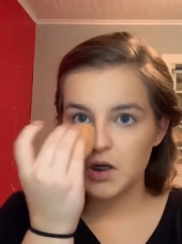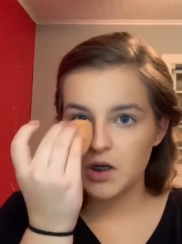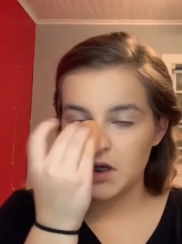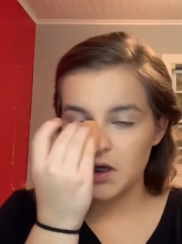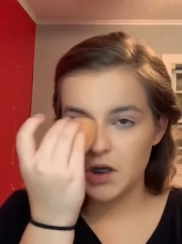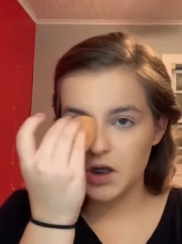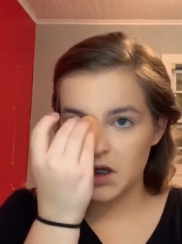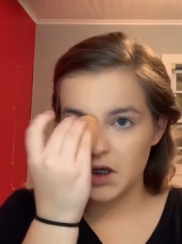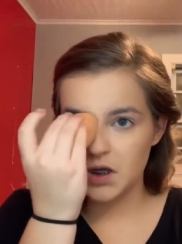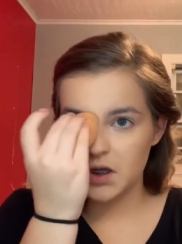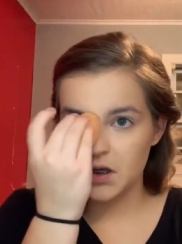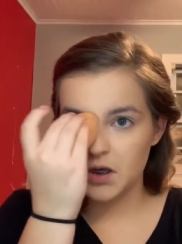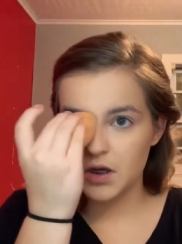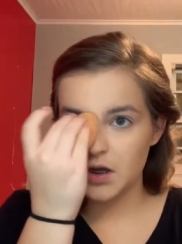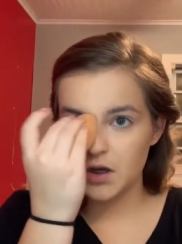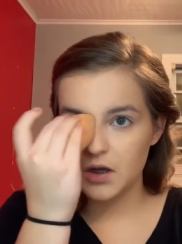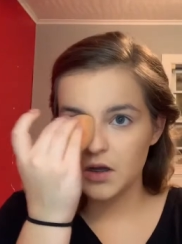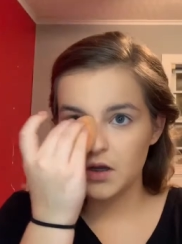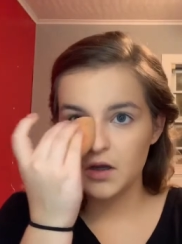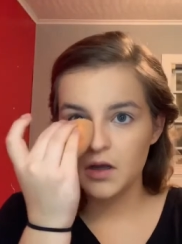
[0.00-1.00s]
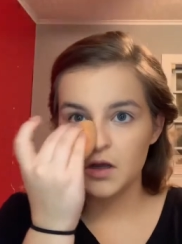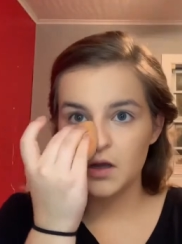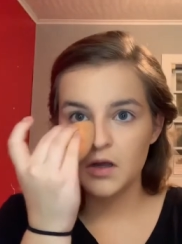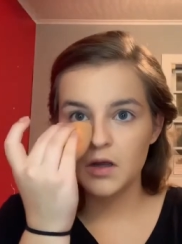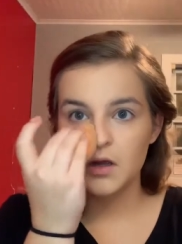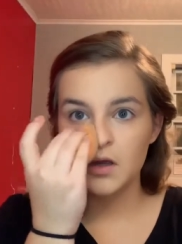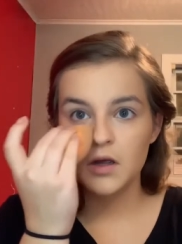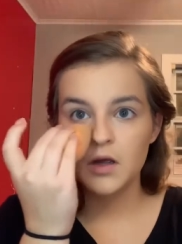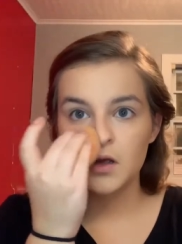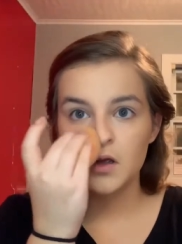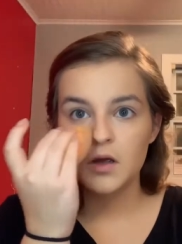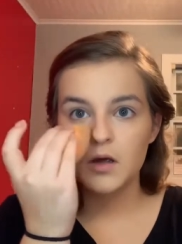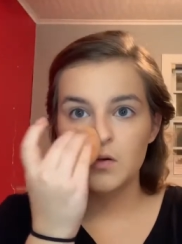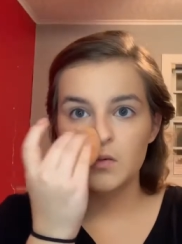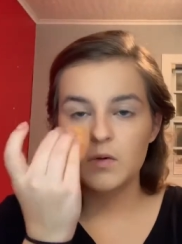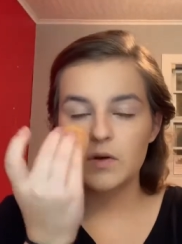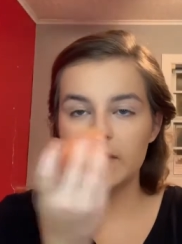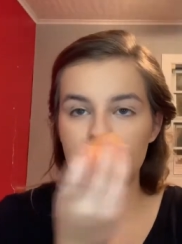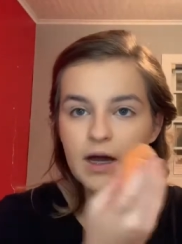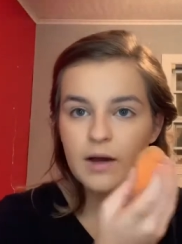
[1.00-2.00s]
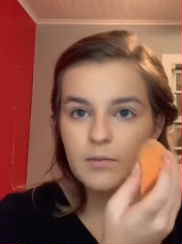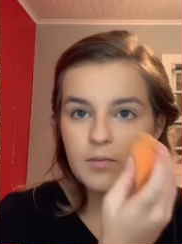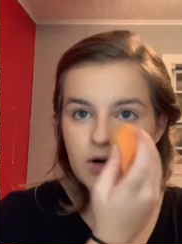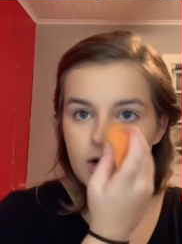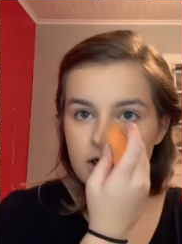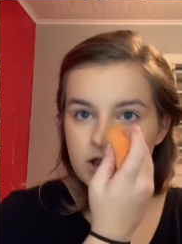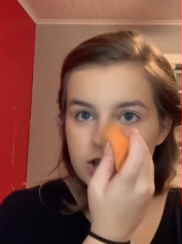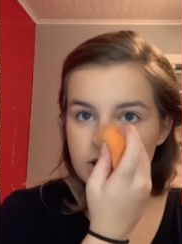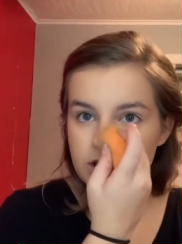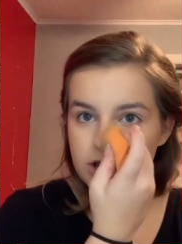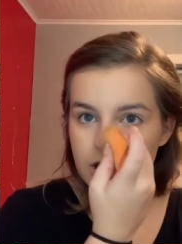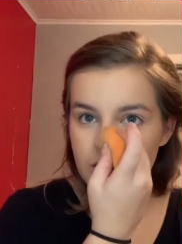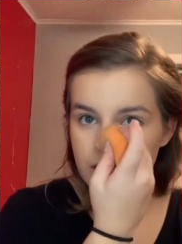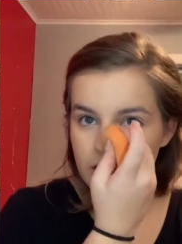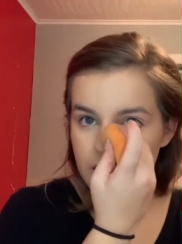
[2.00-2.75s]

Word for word: and with that brush